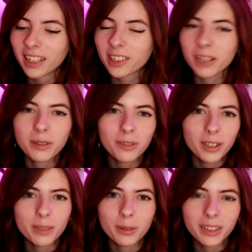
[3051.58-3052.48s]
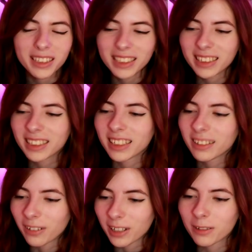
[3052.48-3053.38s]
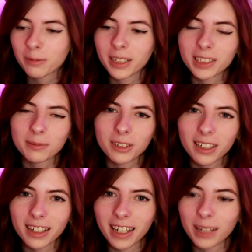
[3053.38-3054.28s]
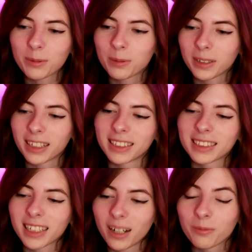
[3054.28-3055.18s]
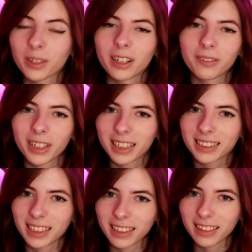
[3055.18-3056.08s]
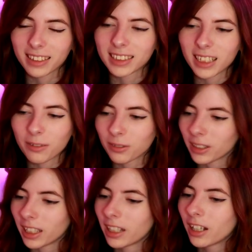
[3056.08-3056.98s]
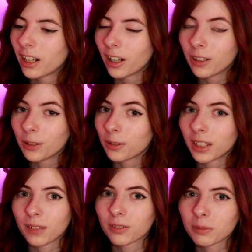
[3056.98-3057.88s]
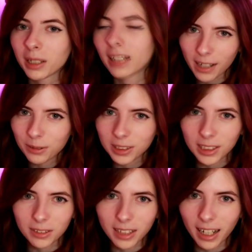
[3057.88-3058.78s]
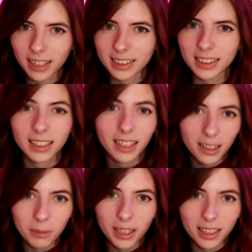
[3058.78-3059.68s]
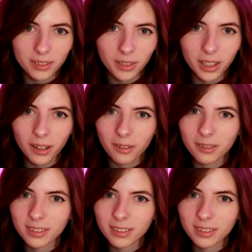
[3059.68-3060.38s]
and join me for the spooky season and watch me play some horror games, because I'm very, very excited. It's definitely a new thing for me. I will see you guys in my next video.